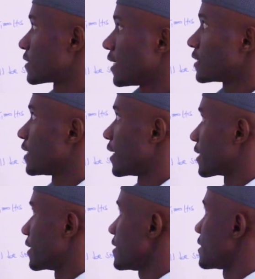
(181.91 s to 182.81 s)
start
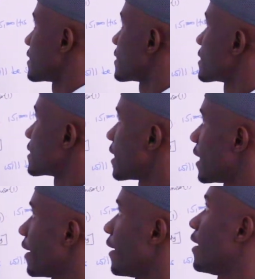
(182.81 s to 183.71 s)
like this,
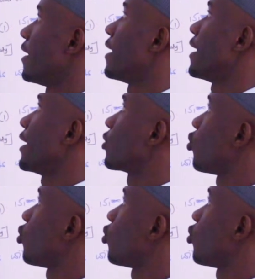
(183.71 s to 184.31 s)
a